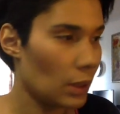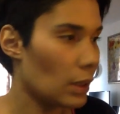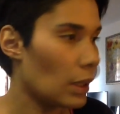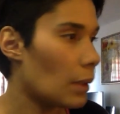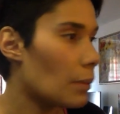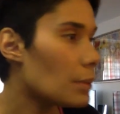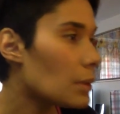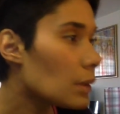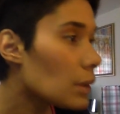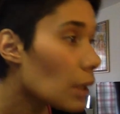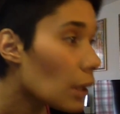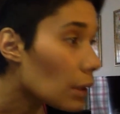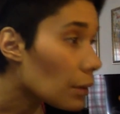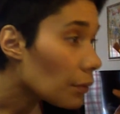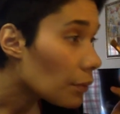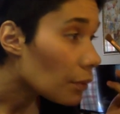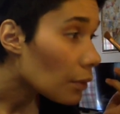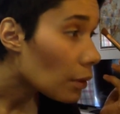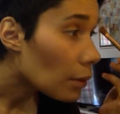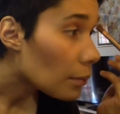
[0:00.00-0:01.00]
Let's start
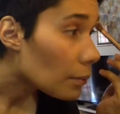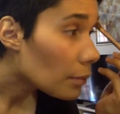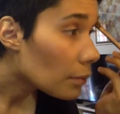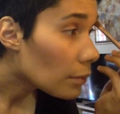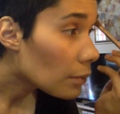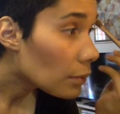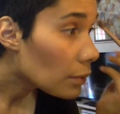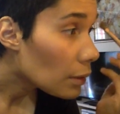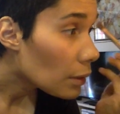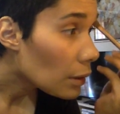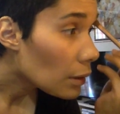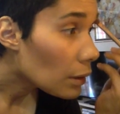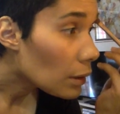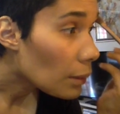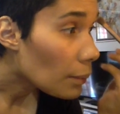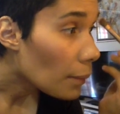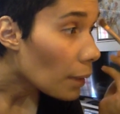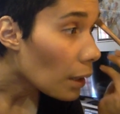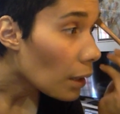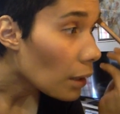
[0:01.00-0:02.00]
from the
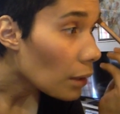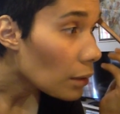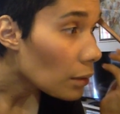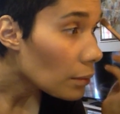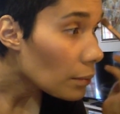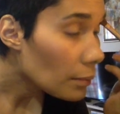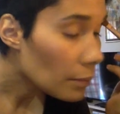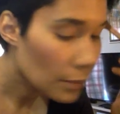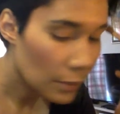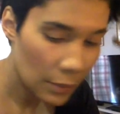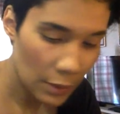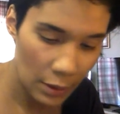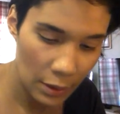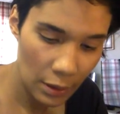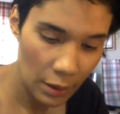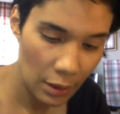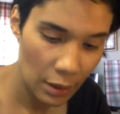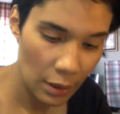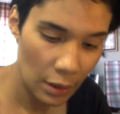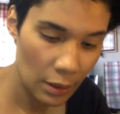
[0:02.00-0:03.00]
bottom.
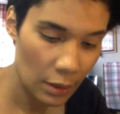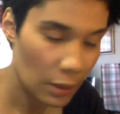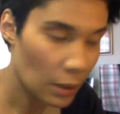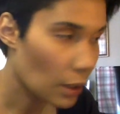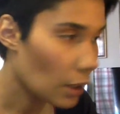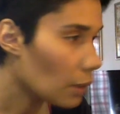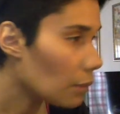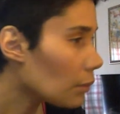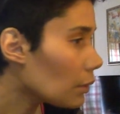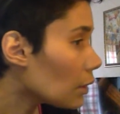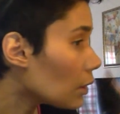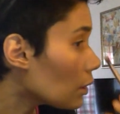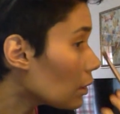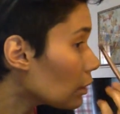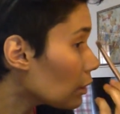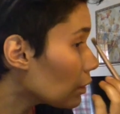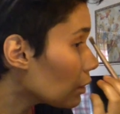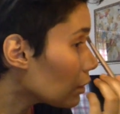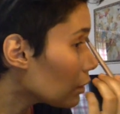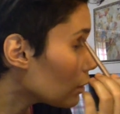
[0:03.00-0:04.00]
Now
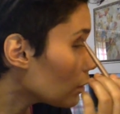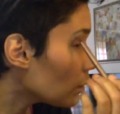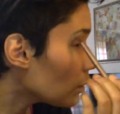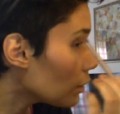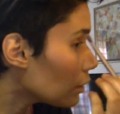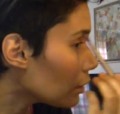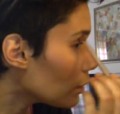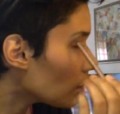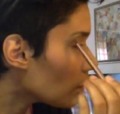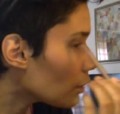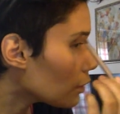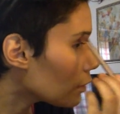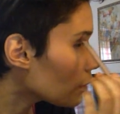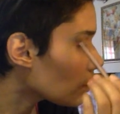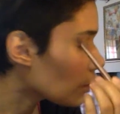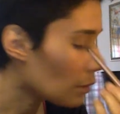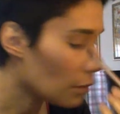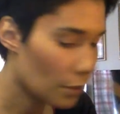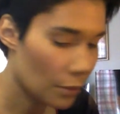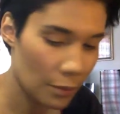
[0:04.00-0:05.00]
here.
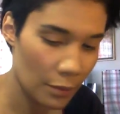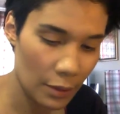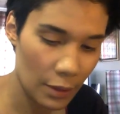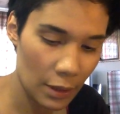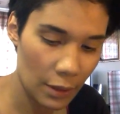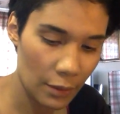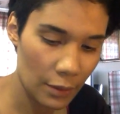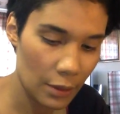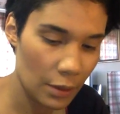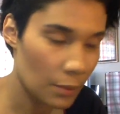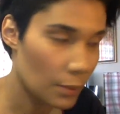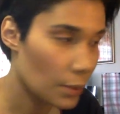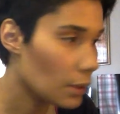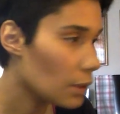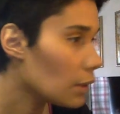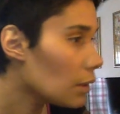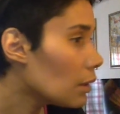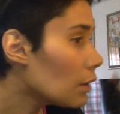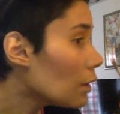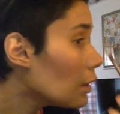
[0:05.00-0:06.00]
Oh, whatever, Gemma.
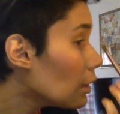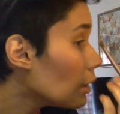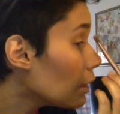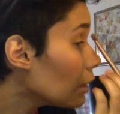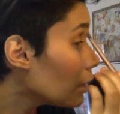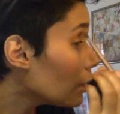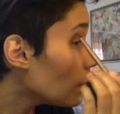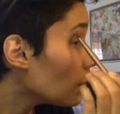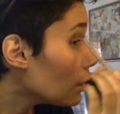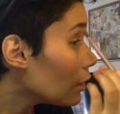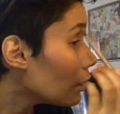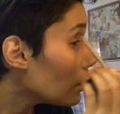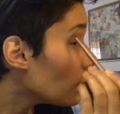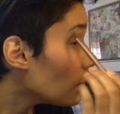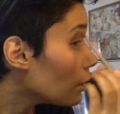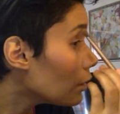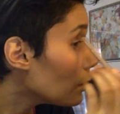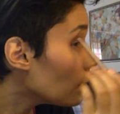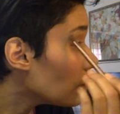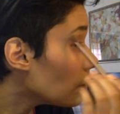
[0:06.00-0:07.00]

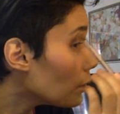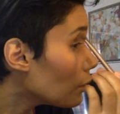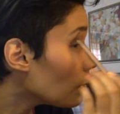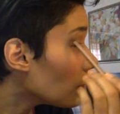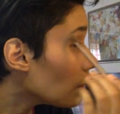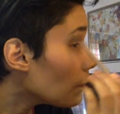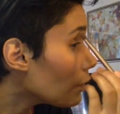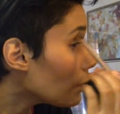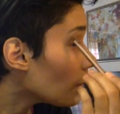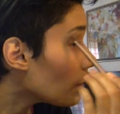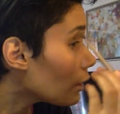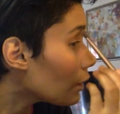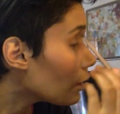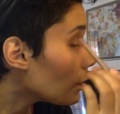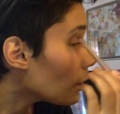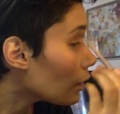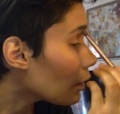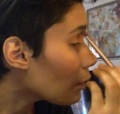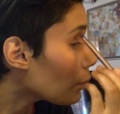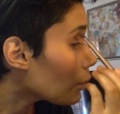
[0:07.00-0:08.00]
Don't even
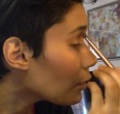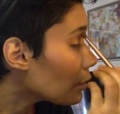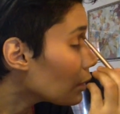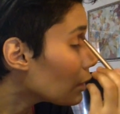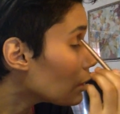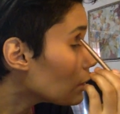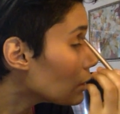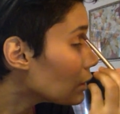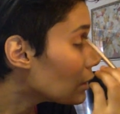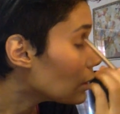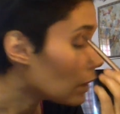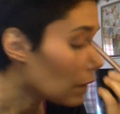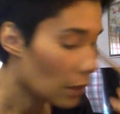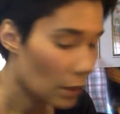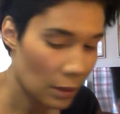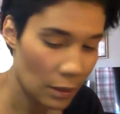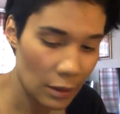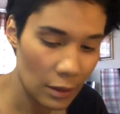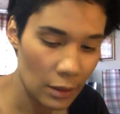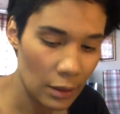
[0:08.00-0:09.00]
think about
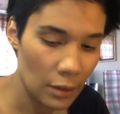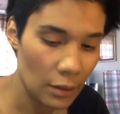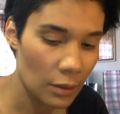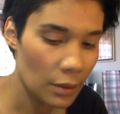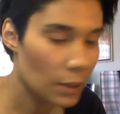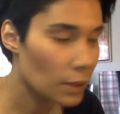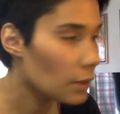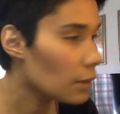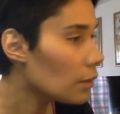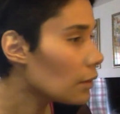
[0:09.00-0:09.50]
singing a song.